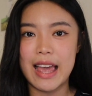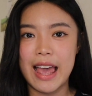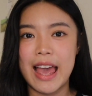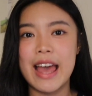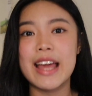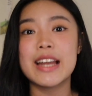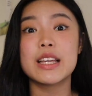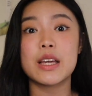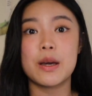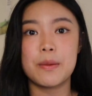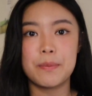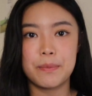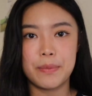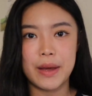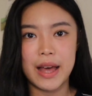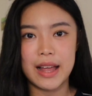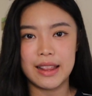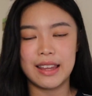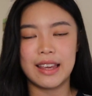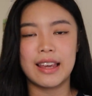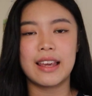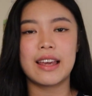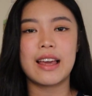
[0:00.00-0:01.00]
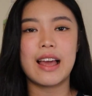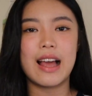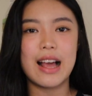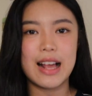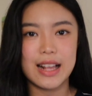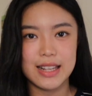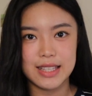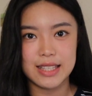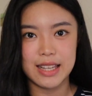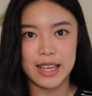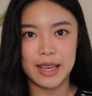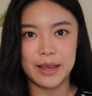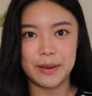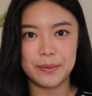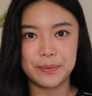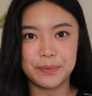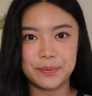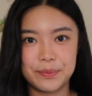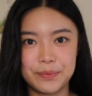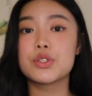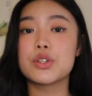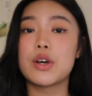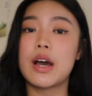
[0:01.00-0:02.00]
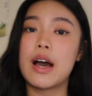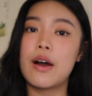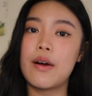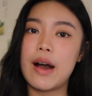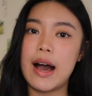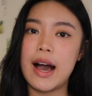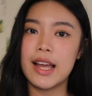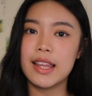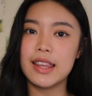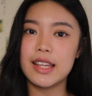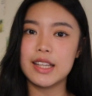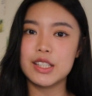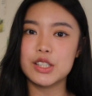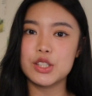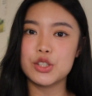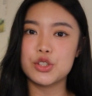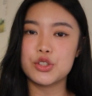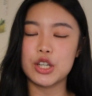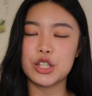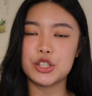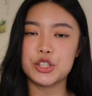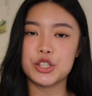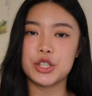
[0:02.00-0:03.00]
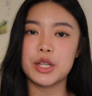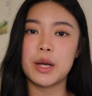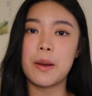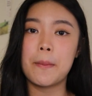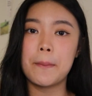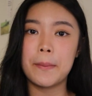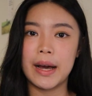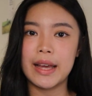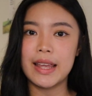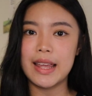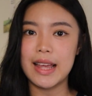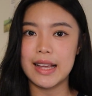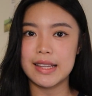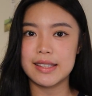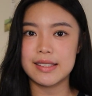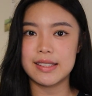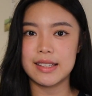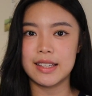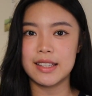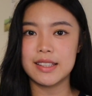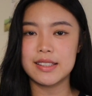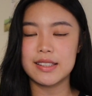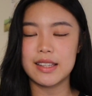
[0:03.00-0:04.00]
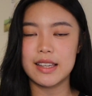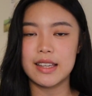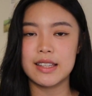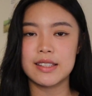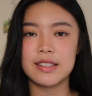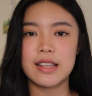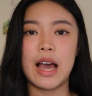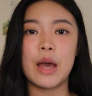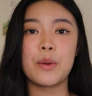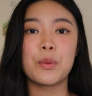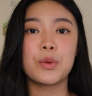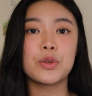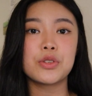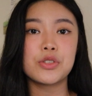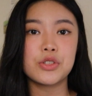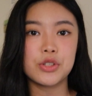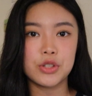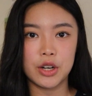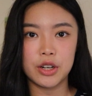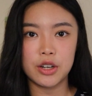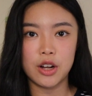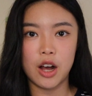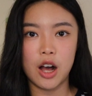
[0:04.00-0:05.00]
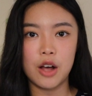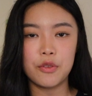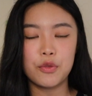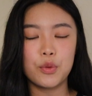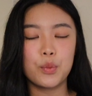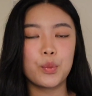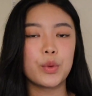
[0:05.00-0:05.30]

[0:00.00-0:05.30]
and compelling essay. So how I like to structure my essays is I will start off